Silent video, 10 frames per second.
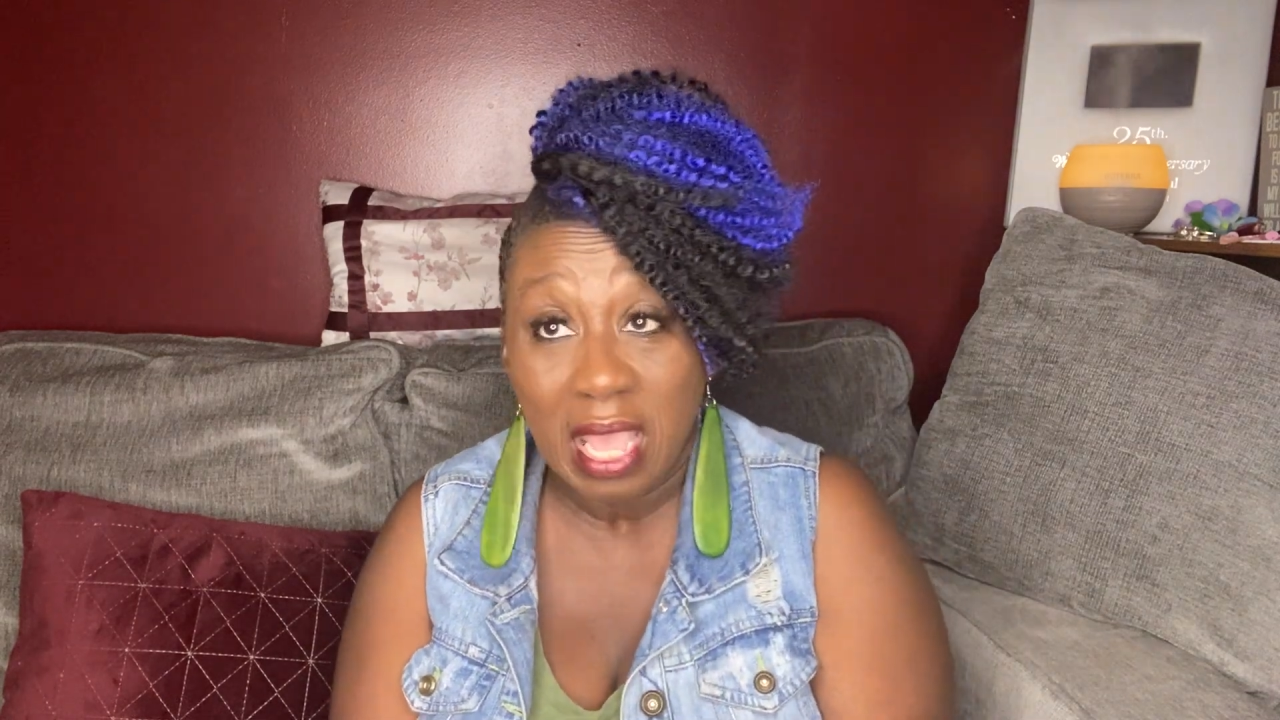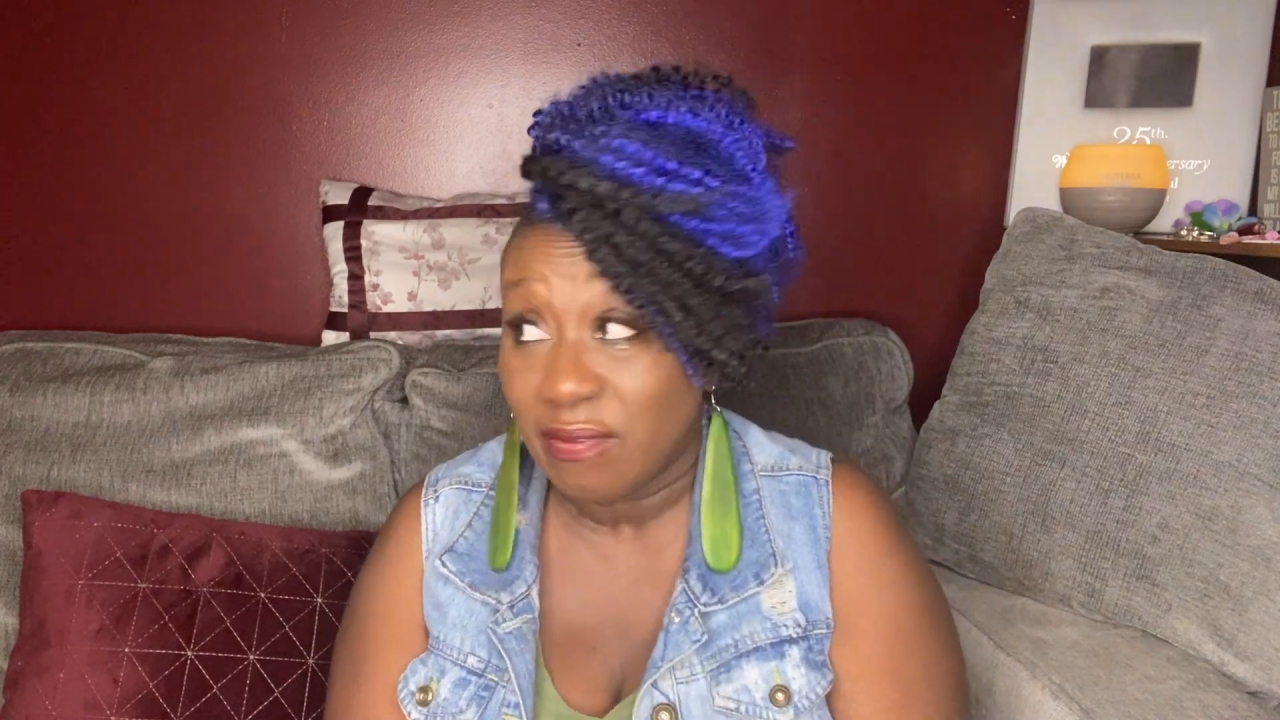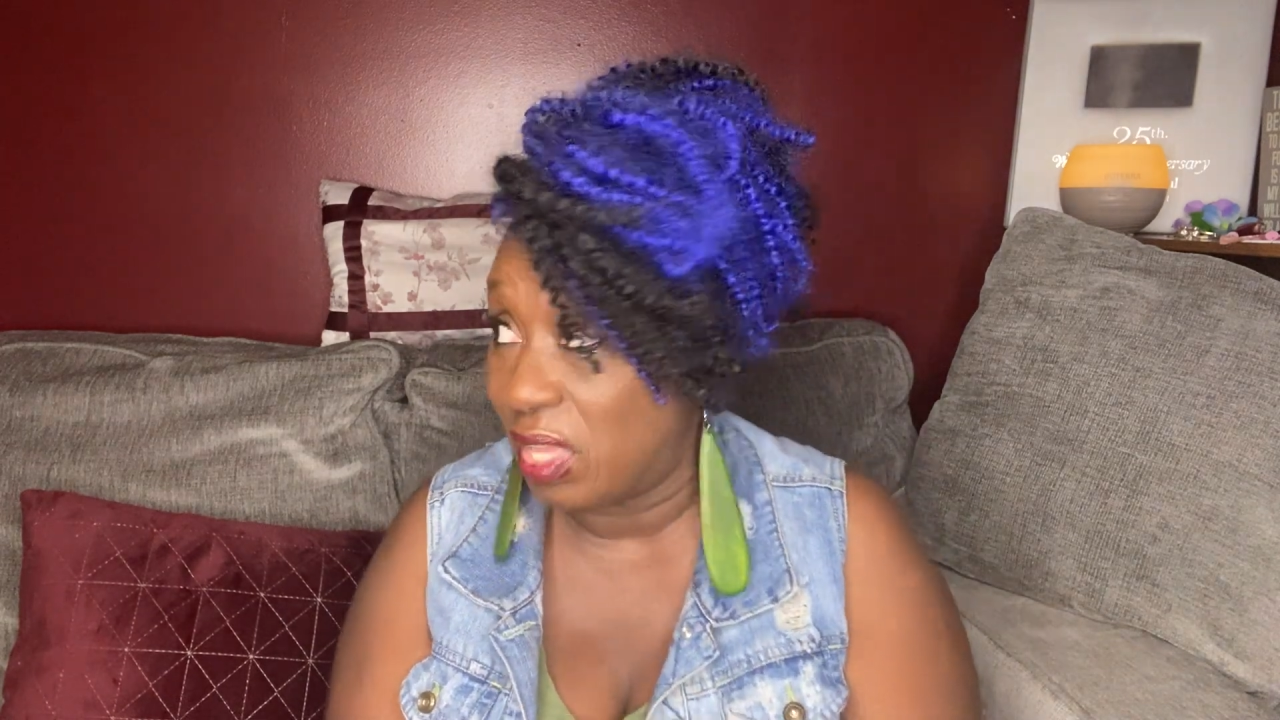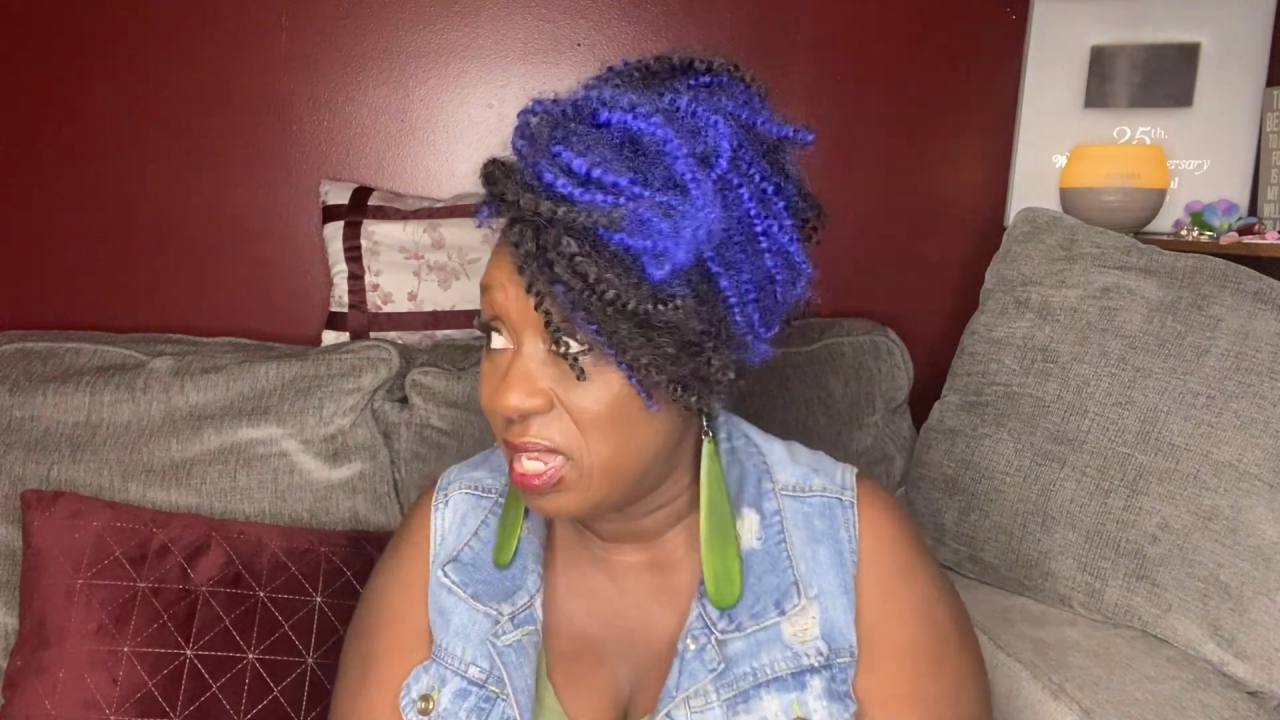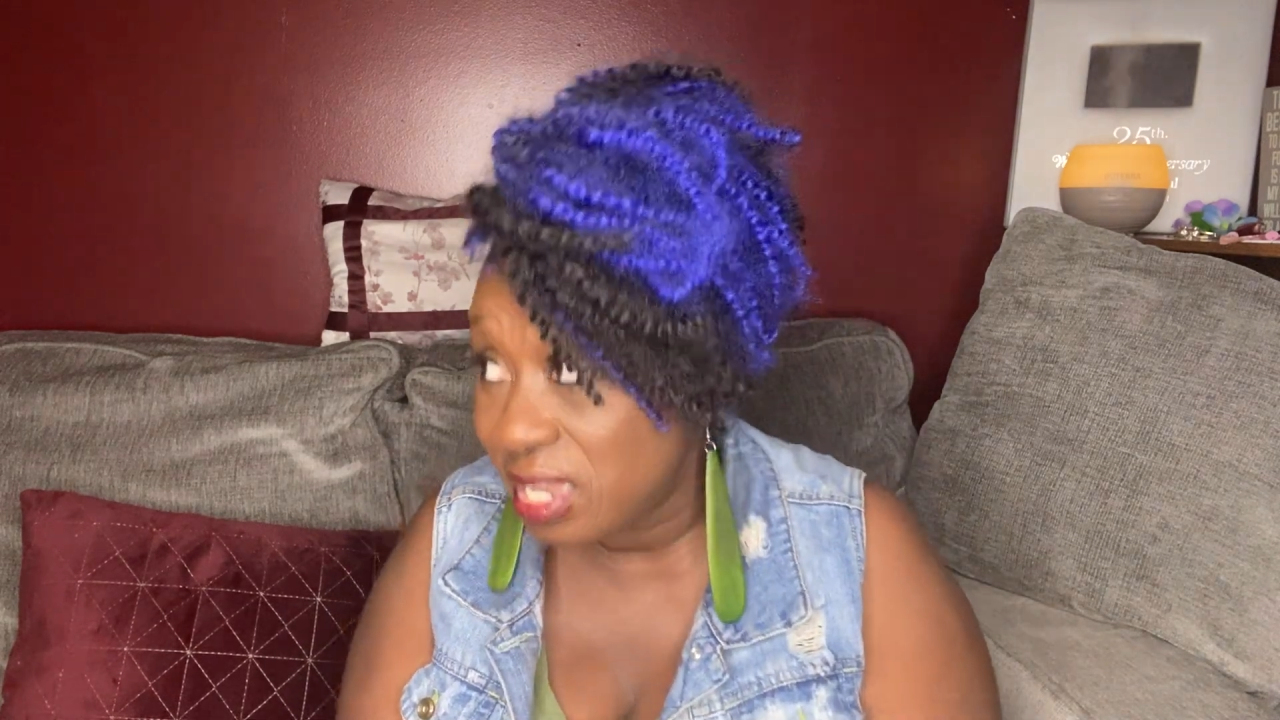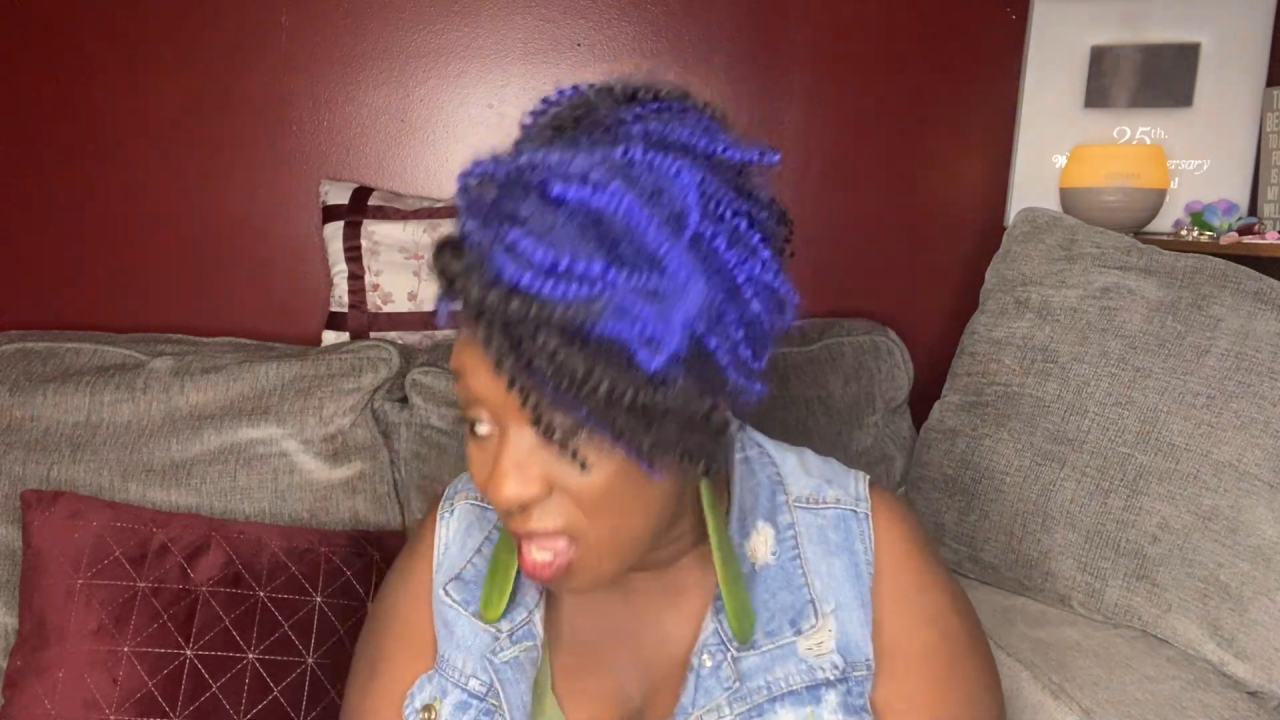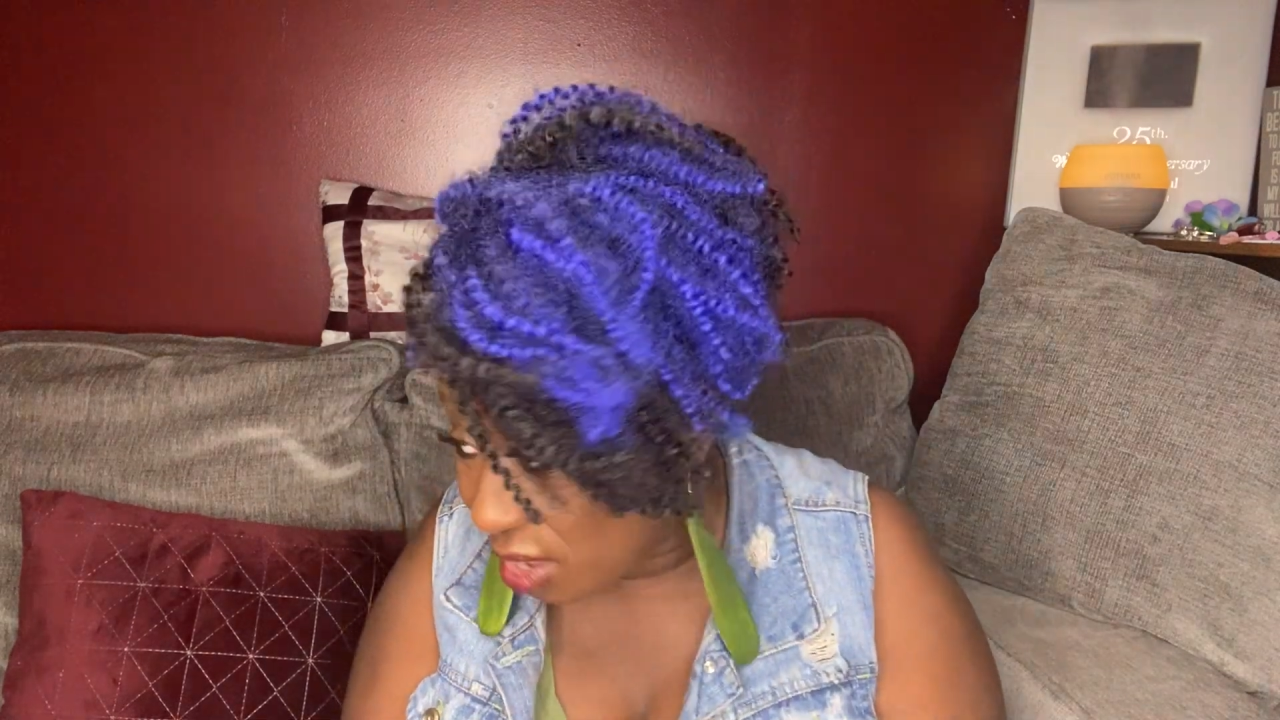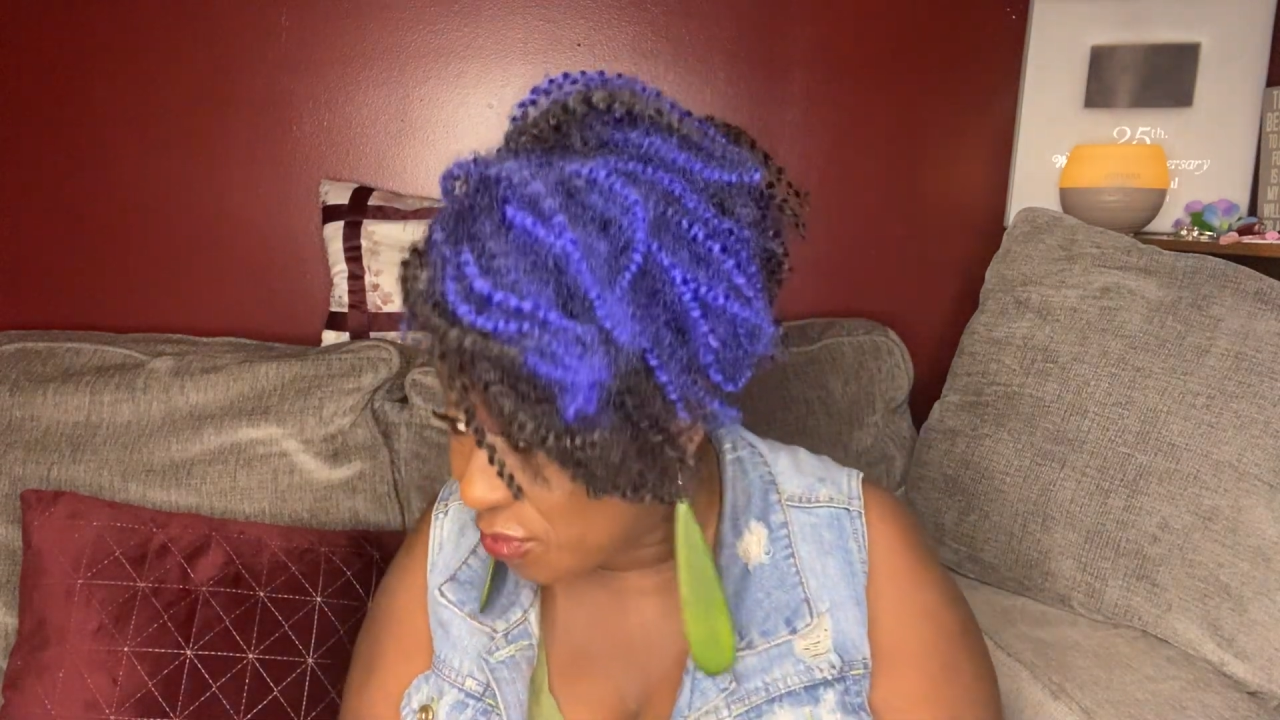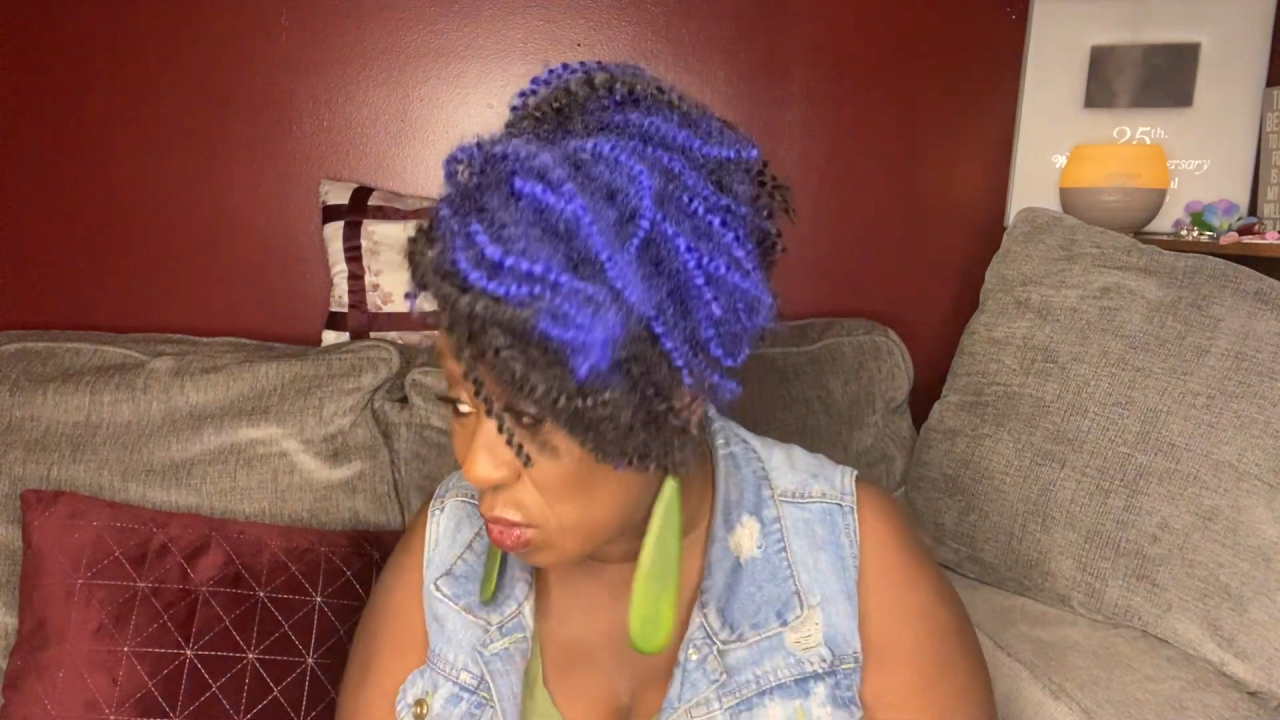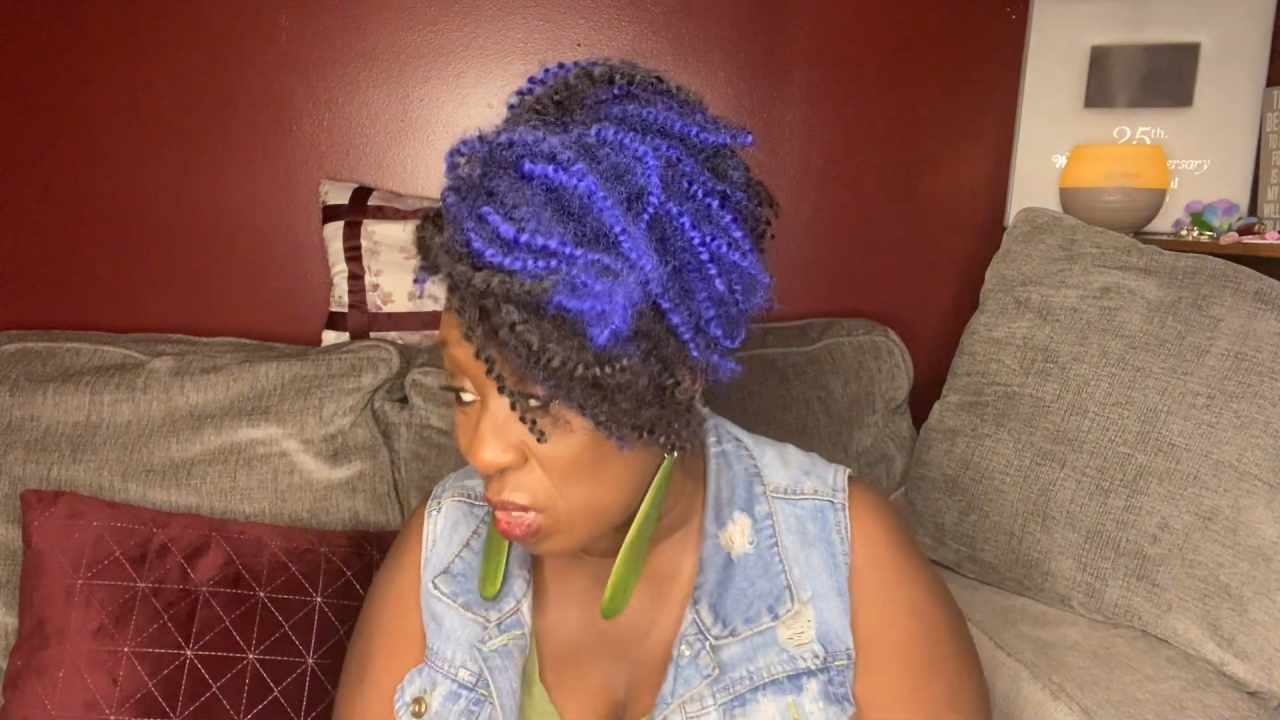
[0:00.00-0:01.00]
They
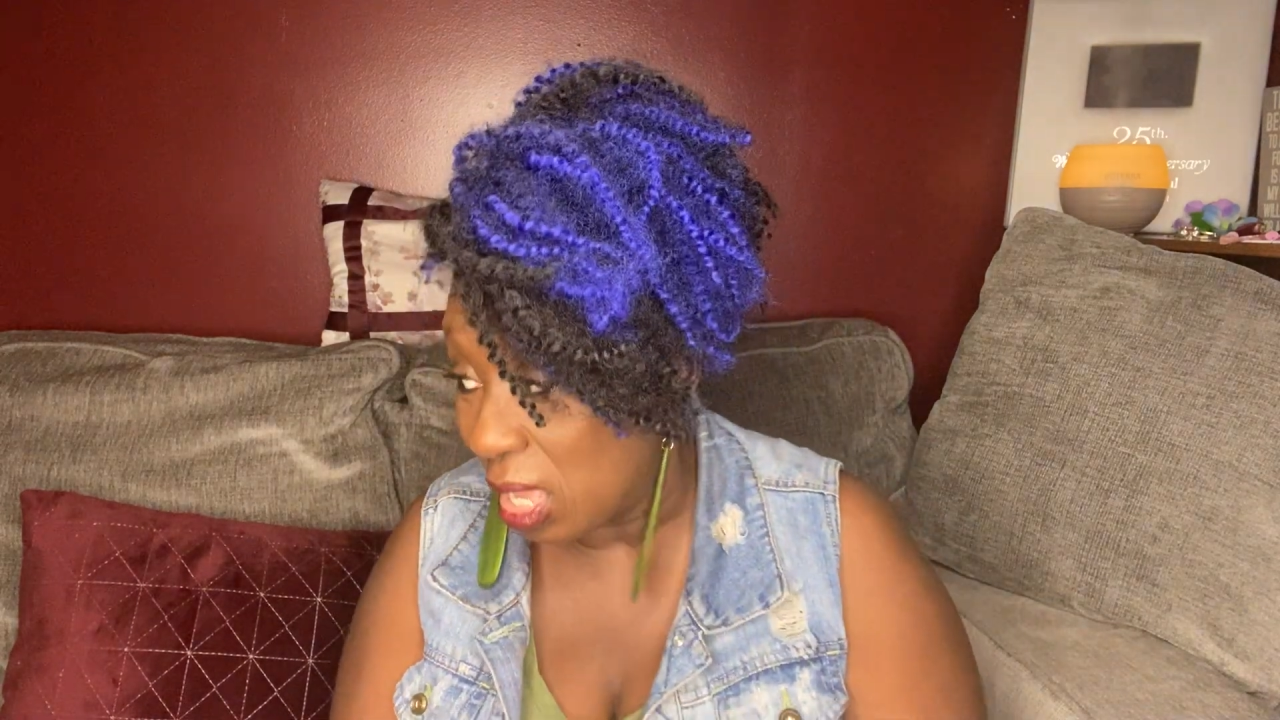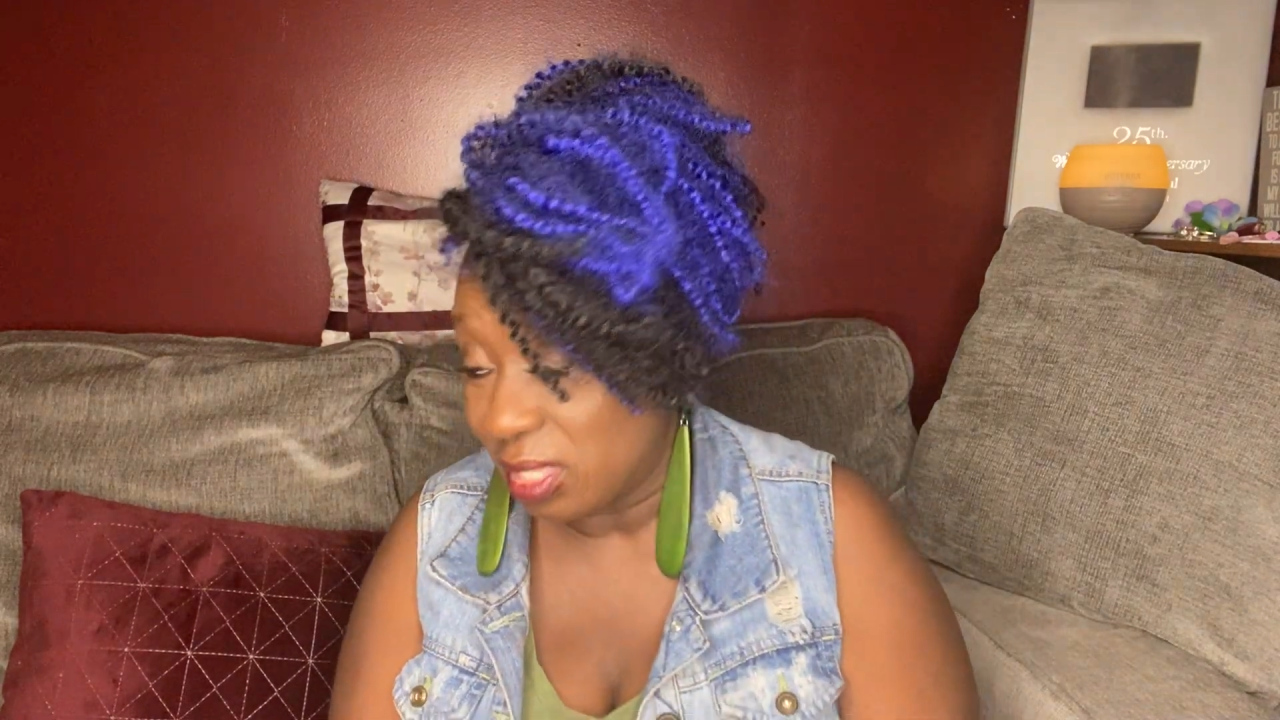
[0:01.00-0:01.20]
never